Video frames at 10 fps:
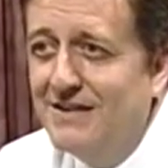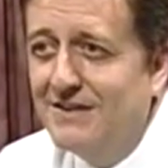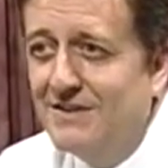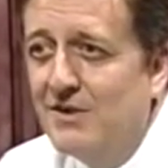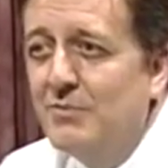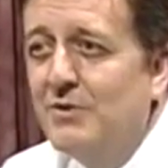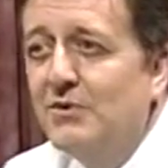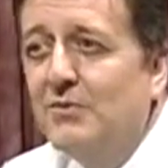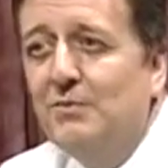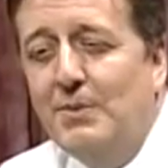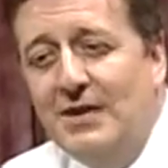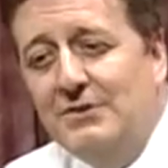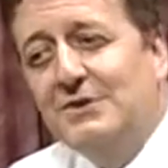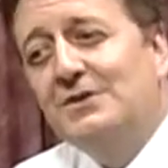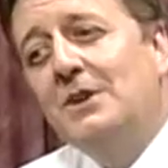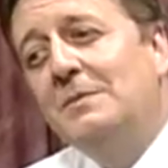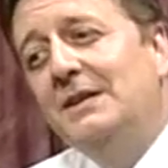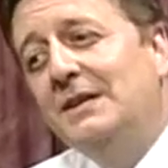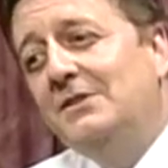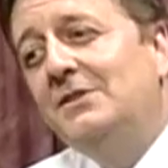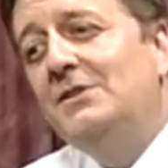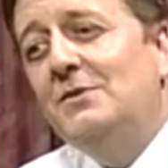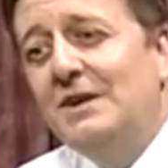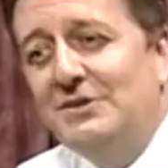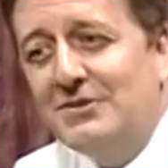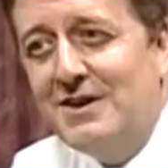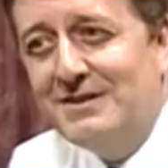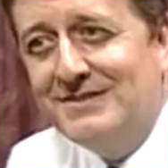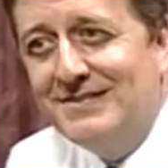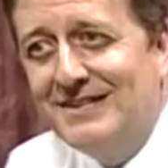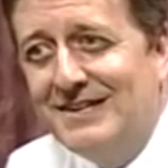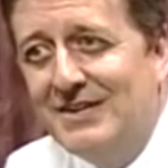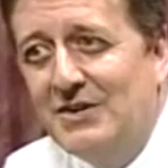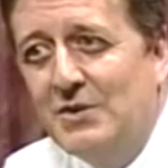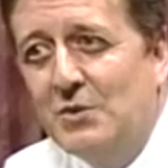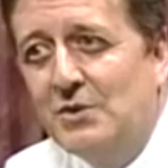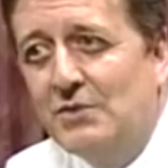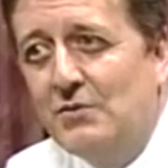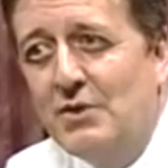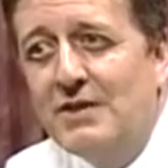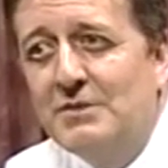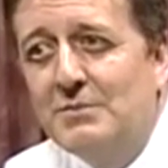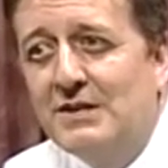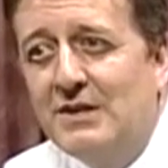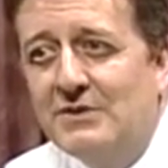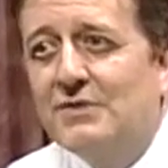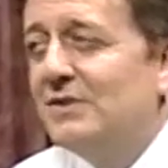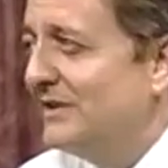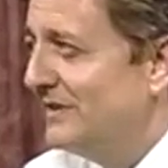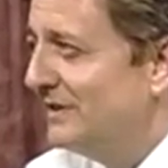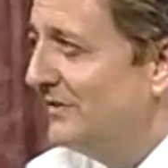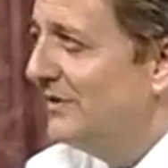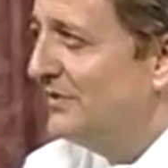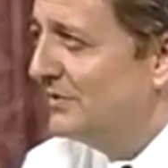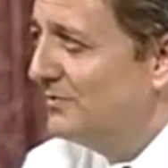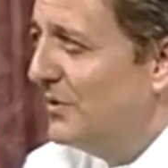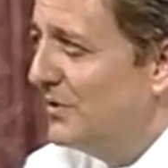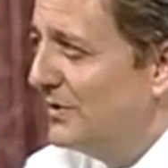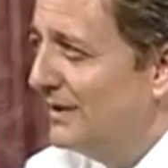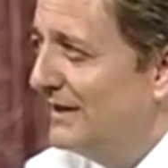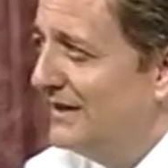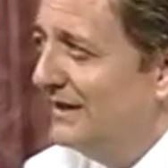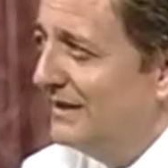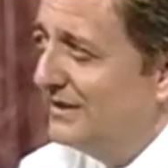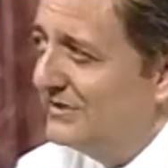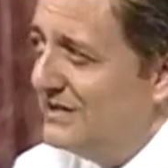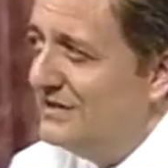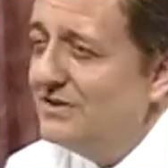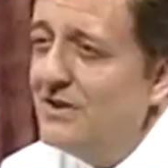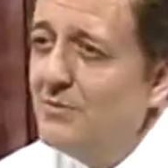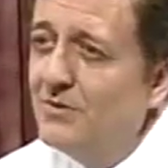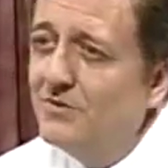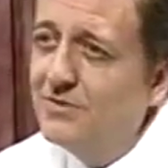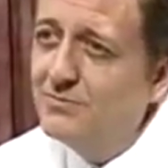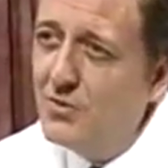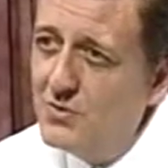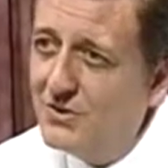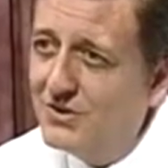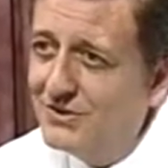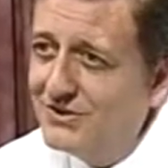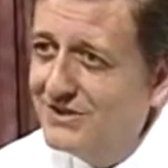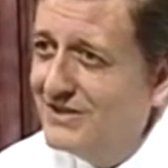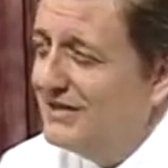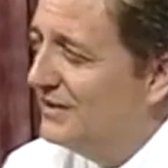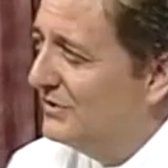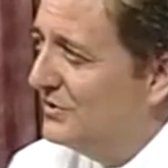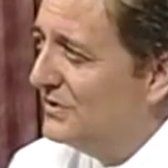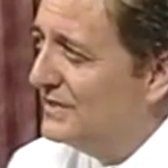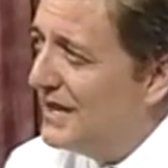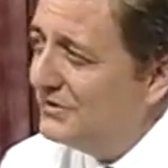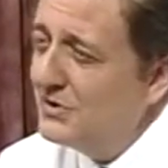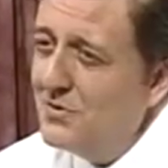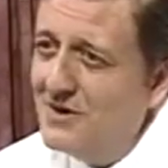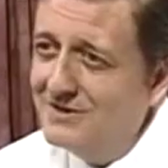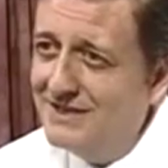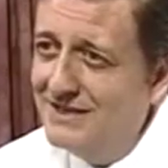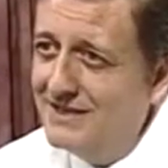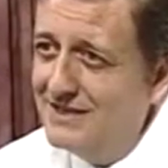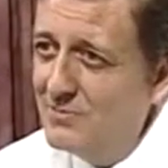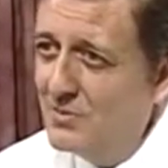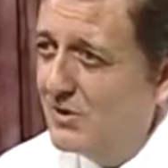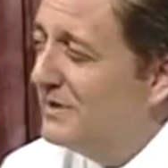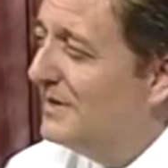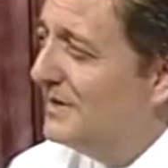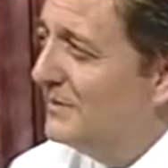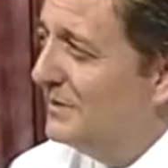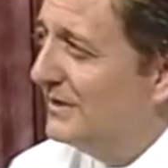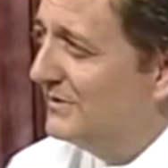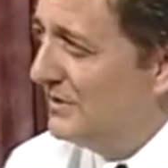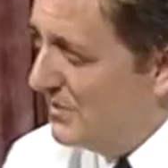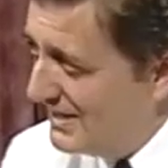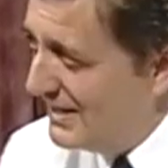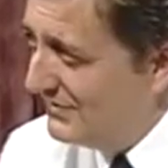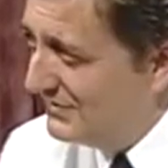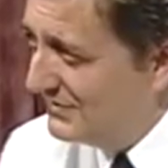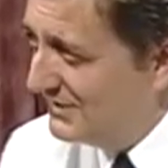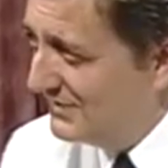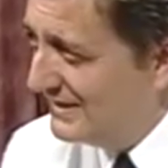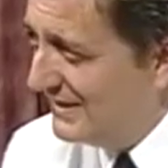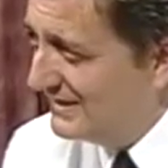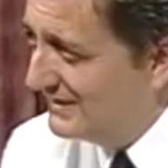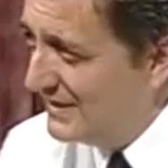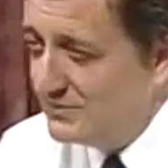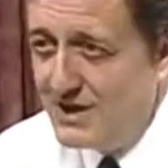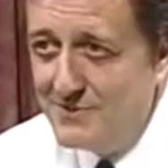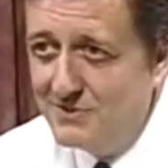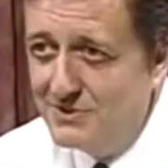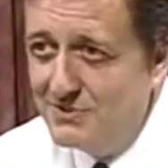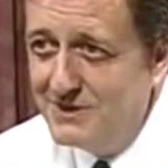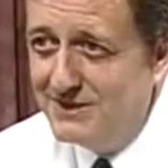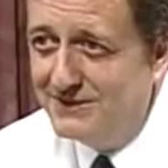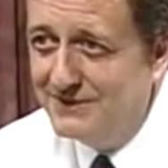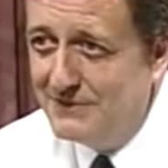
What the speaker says: the number of patrons coming into the restaurants who are avoiding them because of a sensitivity to smoke exceeds the number of smokers choosing not to go out to eat anymore because they want to have a cigarette at the same time as their meal.